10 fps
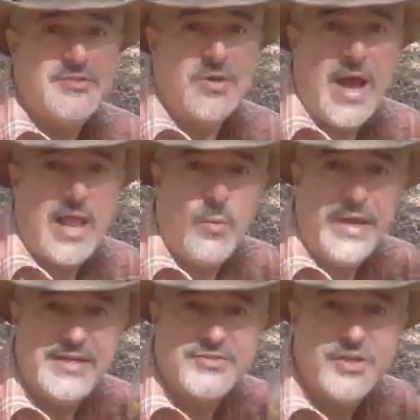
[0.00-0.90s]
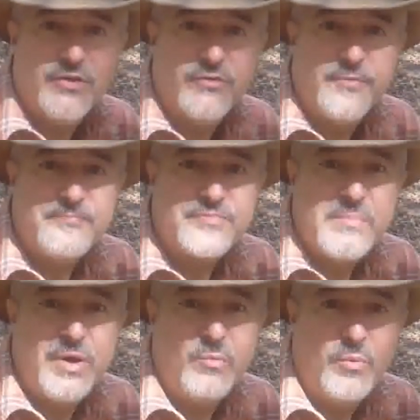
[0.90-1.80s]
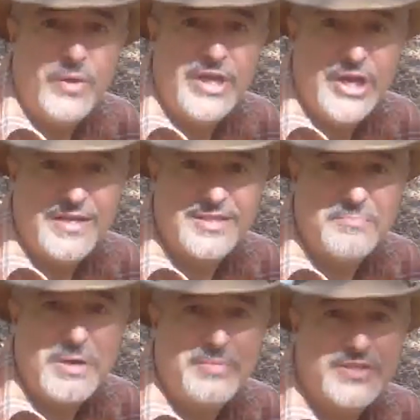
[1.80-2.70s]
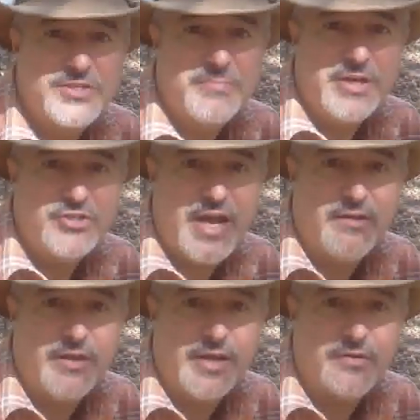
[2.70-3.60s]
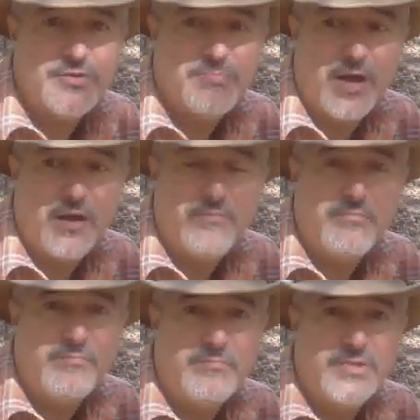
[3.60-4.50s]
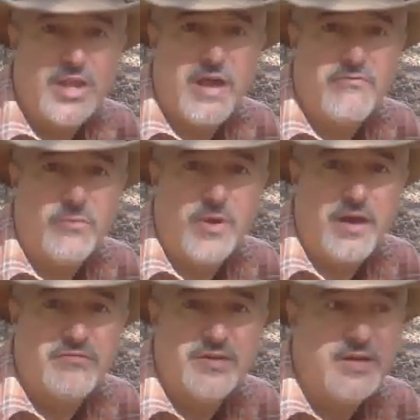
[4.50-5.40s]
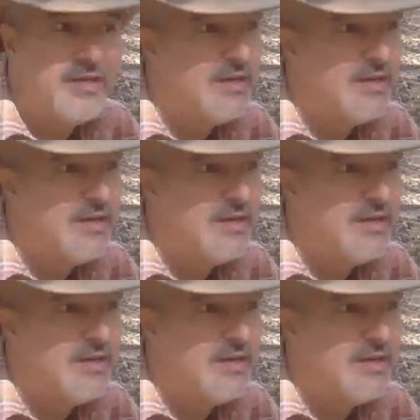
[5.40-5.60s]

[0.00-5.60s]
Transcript: so Halloween is over, but when we gutted the pumpkins to make jack-o'-lanterns, my delightful wife